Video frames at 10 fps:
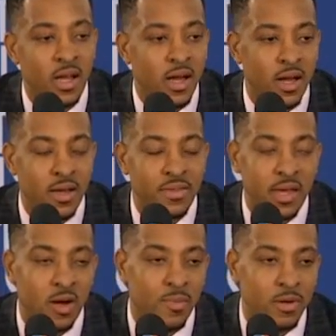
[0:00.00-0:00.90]
Uh, the
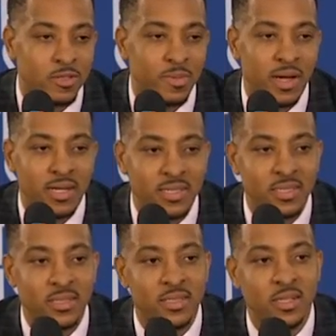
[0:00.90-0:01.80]
elbows,
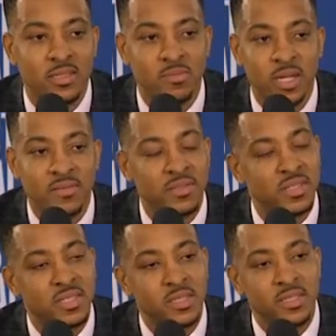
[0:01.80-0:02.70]
boxes, you know, sometimes they
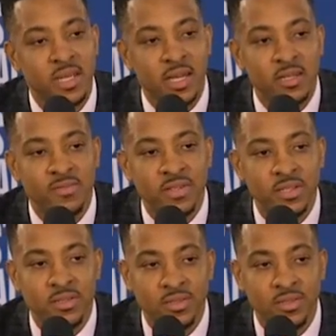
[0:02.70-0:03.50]
just send a second defender.